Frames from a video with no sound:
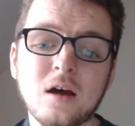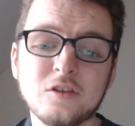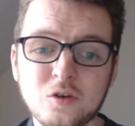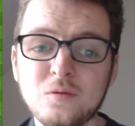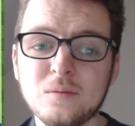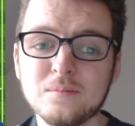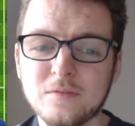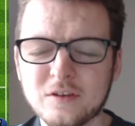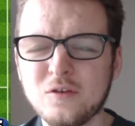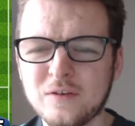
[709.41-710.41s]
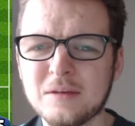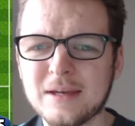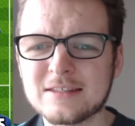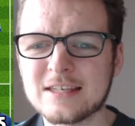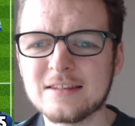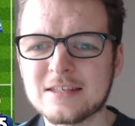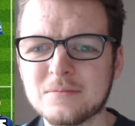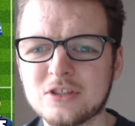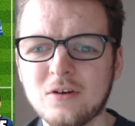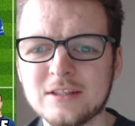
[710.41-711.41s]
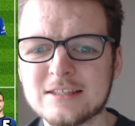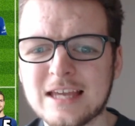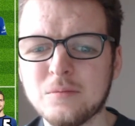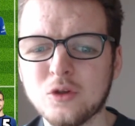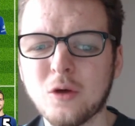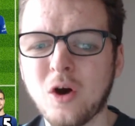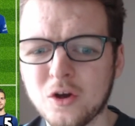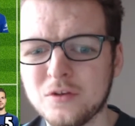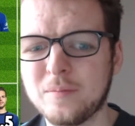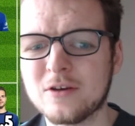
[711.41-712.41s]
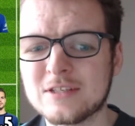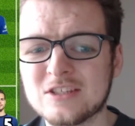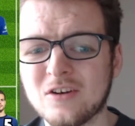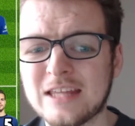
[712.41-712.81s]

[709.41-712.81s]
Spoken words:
so definitely needs to be starting a bit more. Pulisic getting a 5 out of 10.